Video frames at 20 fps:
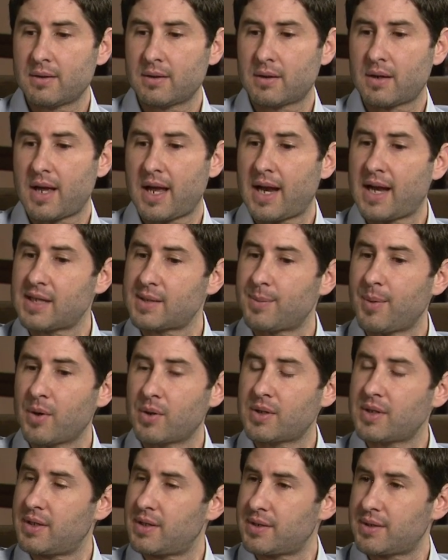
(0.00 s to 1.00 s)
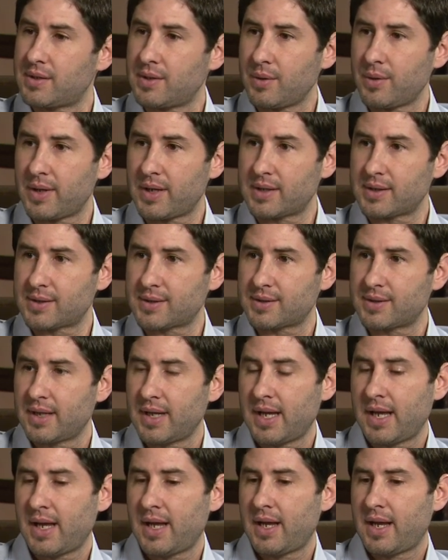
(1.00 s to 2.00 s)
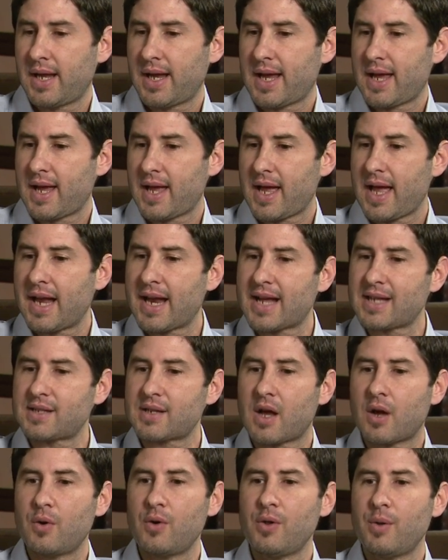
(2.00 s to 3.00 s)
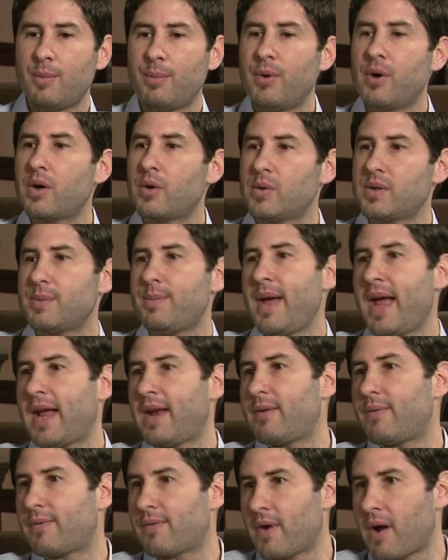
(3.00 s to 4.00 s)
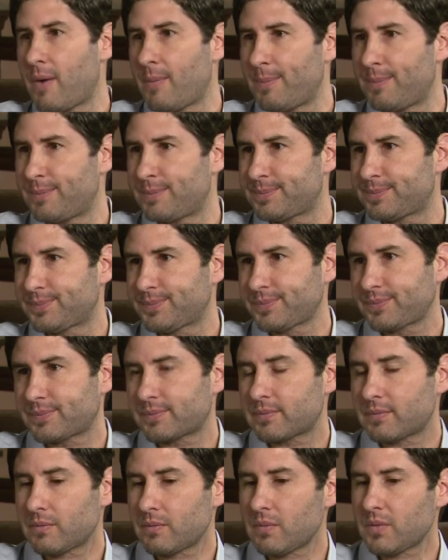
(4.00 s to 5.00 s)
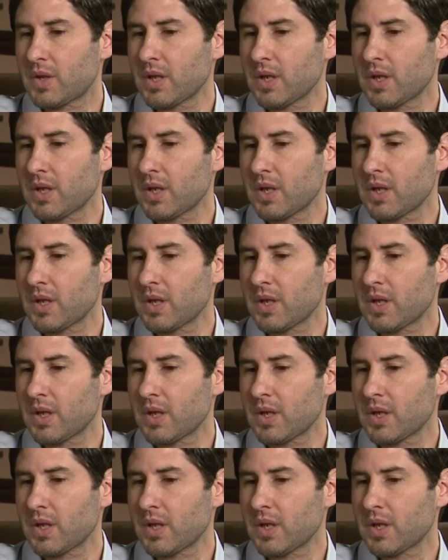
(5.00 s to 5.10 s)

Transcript: and I spoke to the students, and I saw who the book was banned from. Mm-hmm.